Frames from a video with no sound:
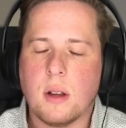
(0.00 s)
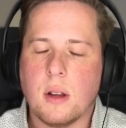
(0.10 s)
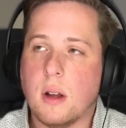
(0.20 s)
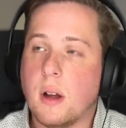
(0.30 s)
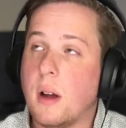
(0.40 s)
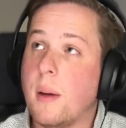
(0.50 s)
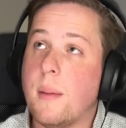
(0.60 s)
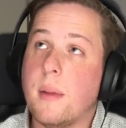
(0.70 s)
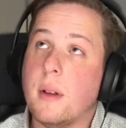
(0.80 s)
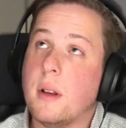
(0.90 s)

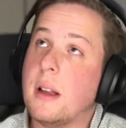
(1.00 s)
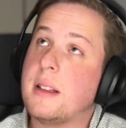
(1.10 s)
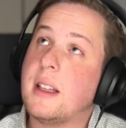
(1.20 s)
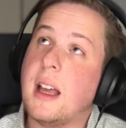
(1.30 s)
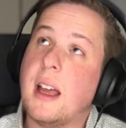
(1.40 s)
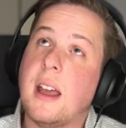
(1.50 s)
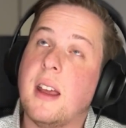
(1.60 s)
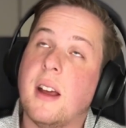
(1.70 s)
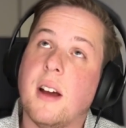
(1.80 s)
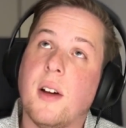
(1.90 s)
Let's
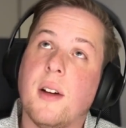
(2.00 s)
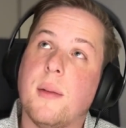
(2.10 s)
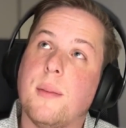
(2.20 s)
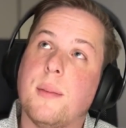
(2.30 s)
say a